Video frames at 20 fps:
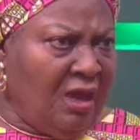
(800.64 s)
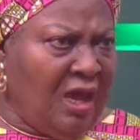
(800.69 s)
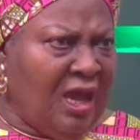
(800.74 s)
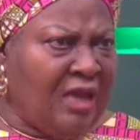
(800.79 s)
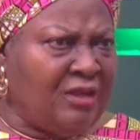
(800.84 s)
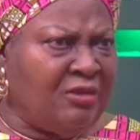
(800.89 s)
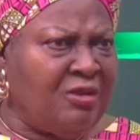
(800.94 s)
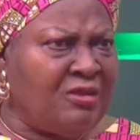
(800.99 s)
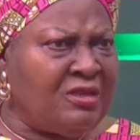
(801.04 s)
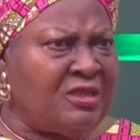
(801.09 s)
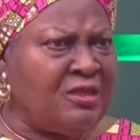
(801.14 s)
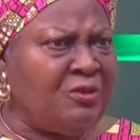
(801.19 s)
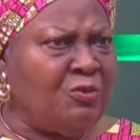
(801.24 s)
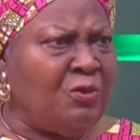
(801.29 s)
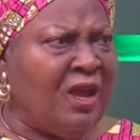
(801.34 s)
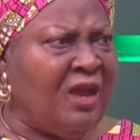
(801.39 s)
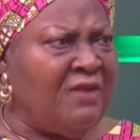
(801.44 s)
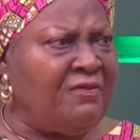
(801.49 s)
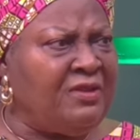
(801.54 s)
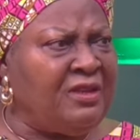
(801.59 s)
I don't see
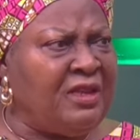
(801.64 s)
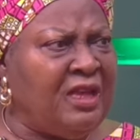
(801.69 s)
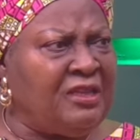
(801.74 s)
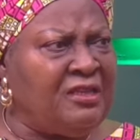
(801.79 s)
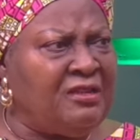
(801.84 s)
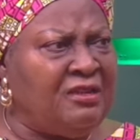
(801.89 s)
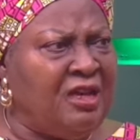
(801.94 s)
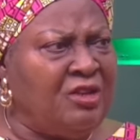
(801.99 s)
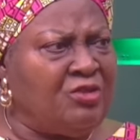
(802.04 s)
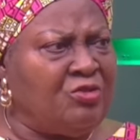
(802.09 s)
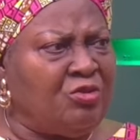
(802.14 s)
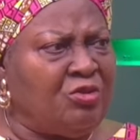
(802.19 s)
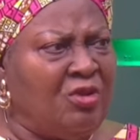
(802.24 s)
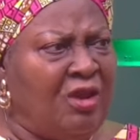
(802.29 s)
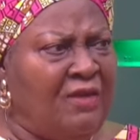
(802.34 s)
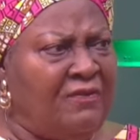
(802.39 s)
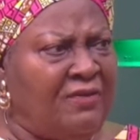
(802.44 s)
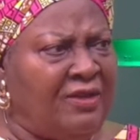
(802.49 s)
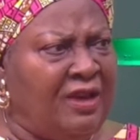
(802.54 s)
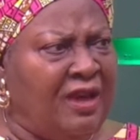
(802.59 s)
why every Nigerian should not
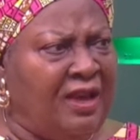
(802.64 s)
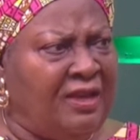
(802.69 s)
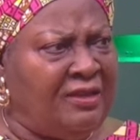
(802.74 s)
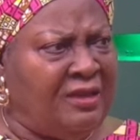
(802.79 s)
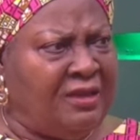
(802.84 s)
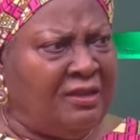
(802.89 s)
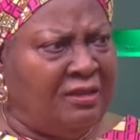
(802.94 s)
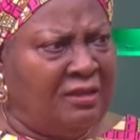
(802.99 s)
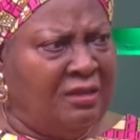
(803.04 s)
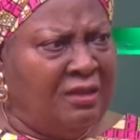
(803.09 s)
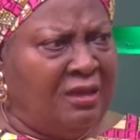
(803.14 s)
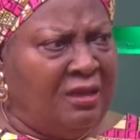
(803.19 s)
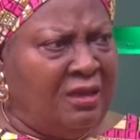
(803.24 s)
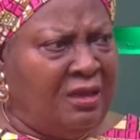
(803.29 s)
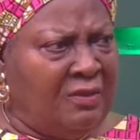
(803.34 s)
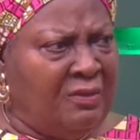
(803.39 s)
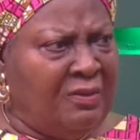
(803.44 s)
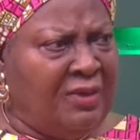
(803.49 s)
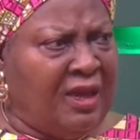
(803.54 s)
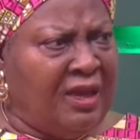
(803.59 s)
have a garden
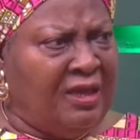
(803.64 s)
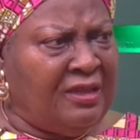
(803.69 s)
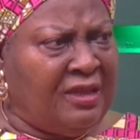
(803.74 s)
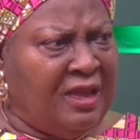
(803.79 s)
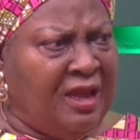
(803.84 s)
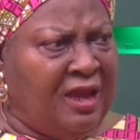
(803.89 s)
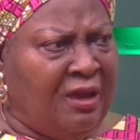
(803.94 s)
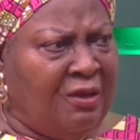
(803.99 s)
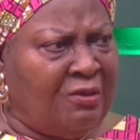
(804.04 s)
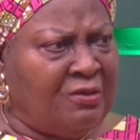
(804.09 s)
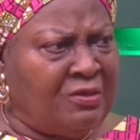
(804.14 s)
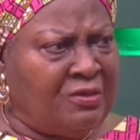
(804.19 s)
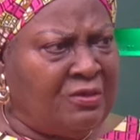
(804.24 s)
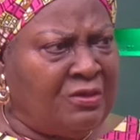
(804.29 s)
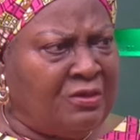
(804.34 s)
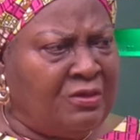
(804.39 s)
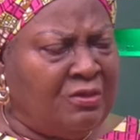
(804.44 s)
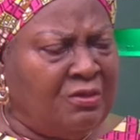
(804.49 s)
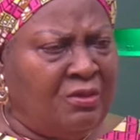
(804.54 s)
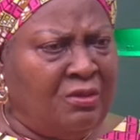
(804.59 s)
behind their house.
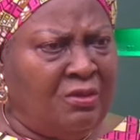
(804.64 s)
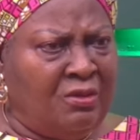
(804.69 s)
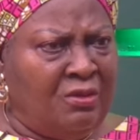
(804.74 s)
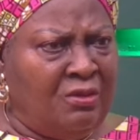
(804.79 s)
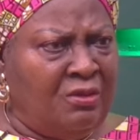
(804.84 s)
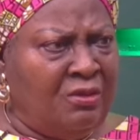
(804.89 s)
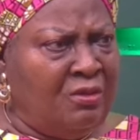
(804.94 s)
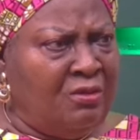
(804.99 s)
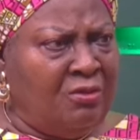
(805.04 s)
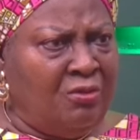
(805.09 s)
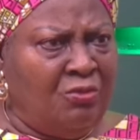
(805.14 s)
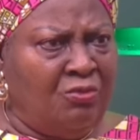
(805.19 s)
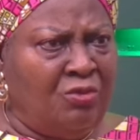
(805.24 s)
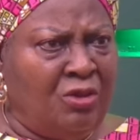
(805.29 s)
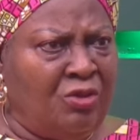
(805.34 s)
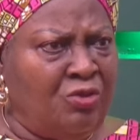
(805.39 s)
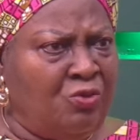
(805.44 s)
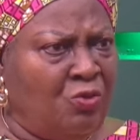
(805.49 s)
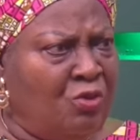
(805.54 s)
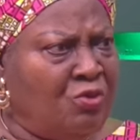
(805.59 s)

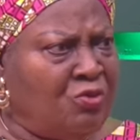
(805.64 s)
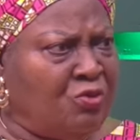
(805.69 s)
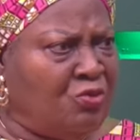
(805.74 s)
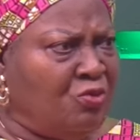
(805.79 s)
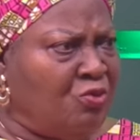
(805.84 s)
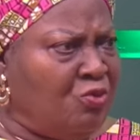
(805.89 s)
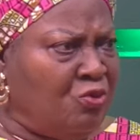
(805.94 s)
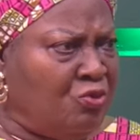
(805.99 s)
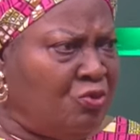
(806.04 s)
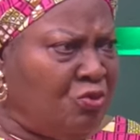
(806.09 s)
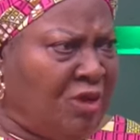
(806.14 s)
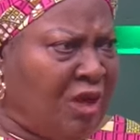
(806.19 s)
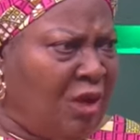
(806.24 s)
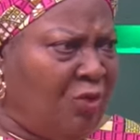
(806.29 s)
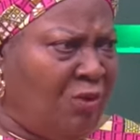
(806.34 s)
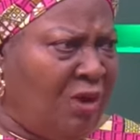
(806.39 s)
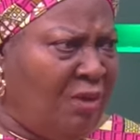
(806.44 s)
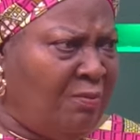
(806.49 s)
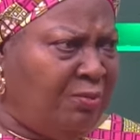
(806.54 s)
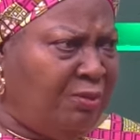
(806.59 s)
Where you want to cook, you can
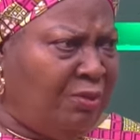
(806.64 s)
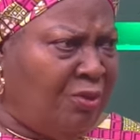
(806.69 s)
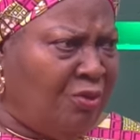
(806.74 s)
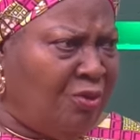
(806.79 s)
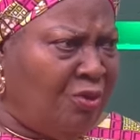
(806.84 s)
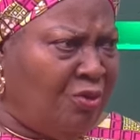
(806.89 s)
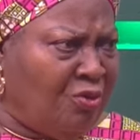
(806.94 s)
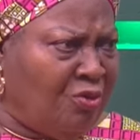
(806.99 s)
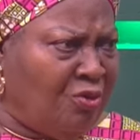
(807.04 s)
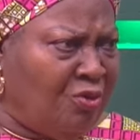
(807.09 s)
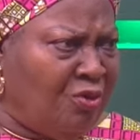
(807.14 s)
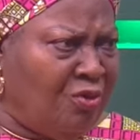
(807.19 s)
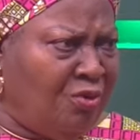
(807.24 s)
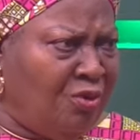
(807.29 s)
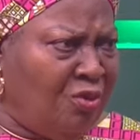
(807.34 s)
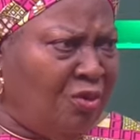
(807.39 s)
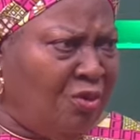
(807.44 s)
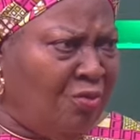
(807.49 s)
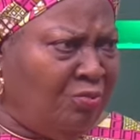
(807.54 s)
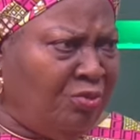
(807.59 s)
go and pluck okra,
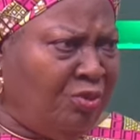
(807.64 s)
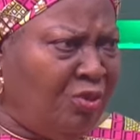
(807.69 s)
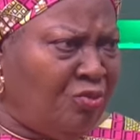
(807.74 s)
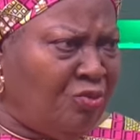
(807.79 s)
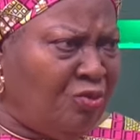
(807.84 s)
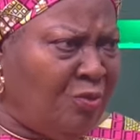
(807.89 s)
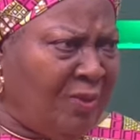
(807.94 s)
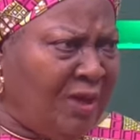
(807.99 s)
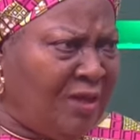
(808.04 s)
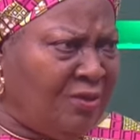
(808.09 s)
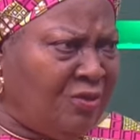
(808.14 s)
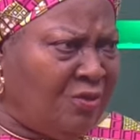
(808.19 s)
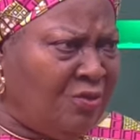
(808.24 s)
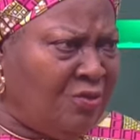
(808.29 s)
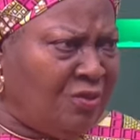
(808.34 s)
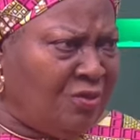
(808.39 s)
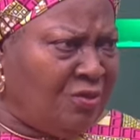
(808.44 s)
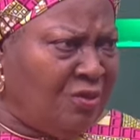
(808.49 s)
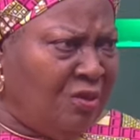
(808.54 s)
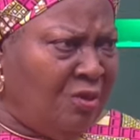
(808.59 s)
pluck tomatoes.
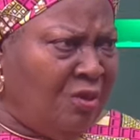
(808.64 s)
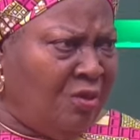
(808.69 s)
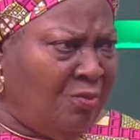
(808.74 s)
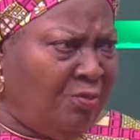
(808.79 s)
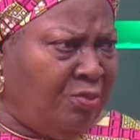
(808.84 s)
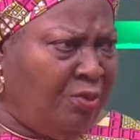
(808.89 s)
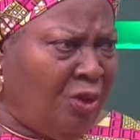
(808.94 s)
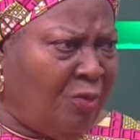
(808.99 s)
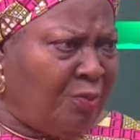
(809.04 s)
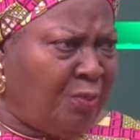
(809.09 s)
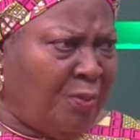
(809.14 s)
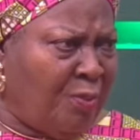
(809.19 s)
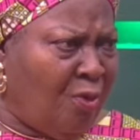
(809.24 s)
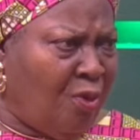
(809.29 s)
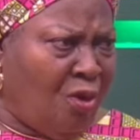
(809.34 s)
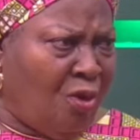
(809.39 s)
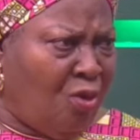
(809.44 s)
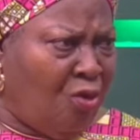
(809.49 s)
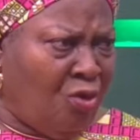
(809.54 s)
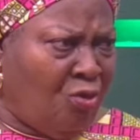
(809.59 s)
Or ugu.
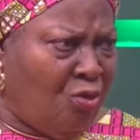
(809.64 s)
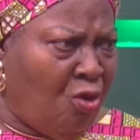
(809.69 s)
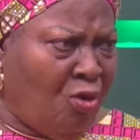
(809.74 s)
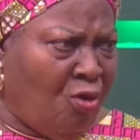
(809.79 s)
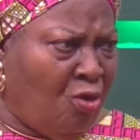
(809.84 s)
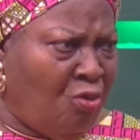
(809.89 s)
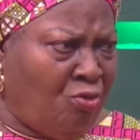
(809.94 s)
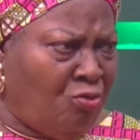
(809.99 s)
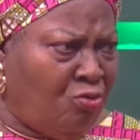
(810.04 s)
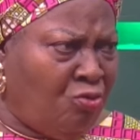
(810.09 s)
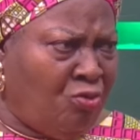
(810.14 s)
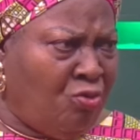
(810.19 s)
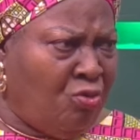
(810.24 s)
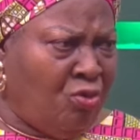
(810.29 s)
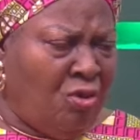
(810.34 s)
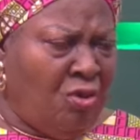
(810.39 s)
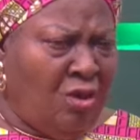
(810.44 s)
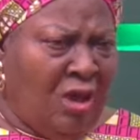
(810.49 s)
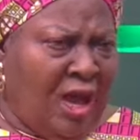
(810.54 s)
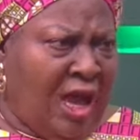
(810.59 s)
Or ugu.
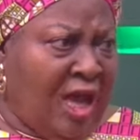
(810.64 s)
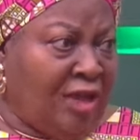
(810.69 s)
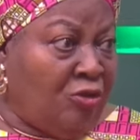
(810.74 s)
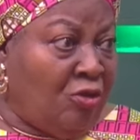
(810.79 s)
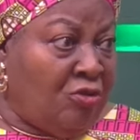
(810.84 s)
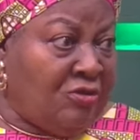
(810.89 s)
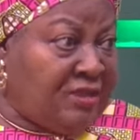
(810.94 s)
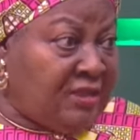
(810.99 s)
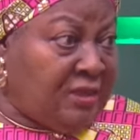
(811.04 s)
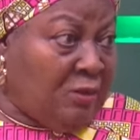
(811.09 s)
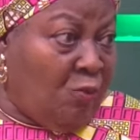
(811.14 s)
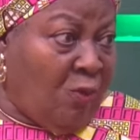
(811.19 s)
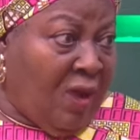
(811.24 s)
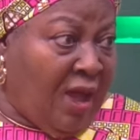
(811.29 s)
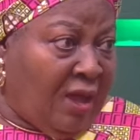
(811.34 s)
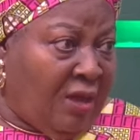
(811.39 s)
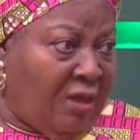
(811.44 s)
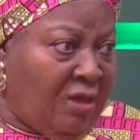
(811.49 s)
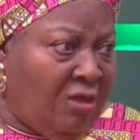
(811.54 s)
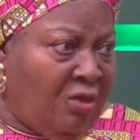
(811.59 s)
I don't see
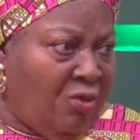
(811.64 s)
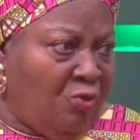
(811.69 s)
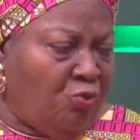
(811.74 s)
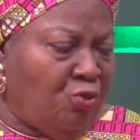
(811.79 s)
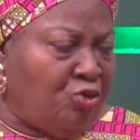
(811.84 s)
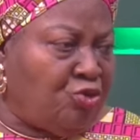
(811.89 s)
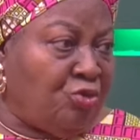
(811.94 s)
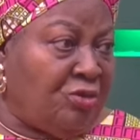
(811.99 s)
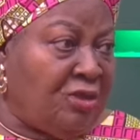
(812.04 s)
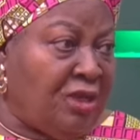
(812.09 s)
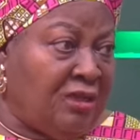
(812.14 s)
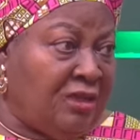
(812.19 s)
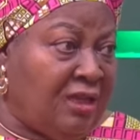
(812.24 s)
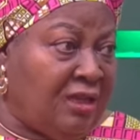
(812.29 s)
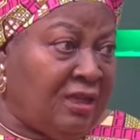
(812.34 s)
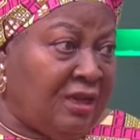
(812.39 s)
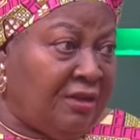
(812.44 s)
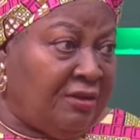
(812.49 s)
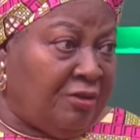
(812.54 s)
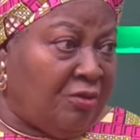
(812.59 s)
why we should
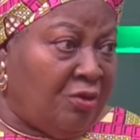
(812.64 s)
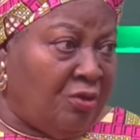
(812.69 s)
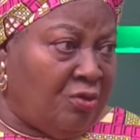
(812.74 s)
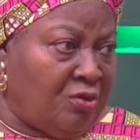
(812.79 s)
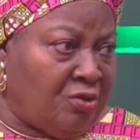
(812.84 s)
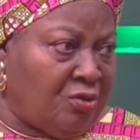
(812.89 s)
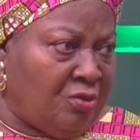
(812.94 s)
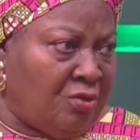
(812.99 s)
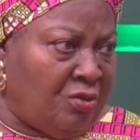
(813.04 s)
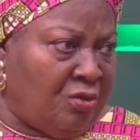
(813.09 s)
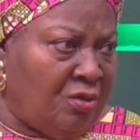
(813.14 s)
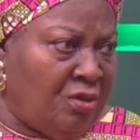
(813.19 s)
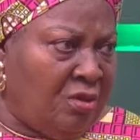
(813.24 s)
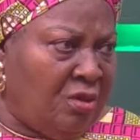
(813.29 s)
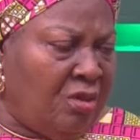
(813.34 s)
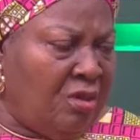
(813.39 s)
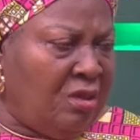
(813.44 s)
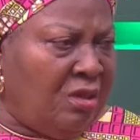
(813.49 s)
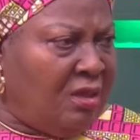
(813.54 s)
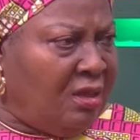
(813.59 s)
neglect agriculture.
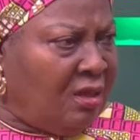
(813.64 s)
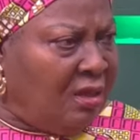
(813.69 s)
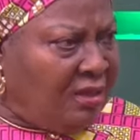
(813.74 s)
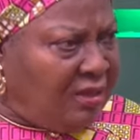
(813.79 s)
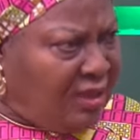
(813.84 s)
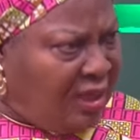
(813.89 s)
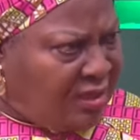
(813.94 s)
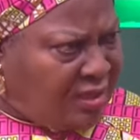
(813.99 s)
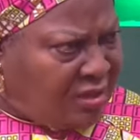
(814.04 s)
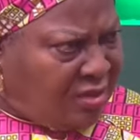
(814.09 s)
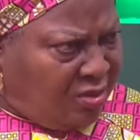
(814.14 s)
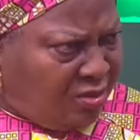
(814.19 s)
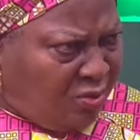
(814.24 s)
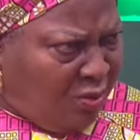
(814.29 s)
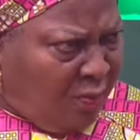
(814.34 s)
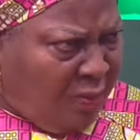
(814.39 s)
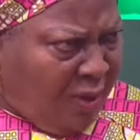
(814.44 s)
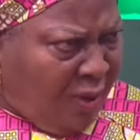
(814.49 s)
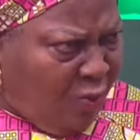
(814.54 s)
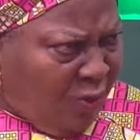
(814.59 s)
That's
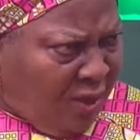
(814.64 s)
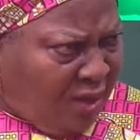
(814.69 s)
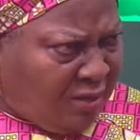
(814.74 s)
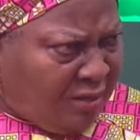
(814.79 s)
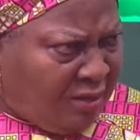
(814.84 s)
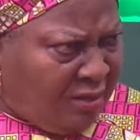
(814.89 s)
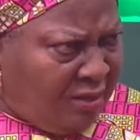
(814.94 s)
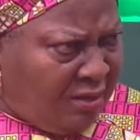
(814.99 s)
number one.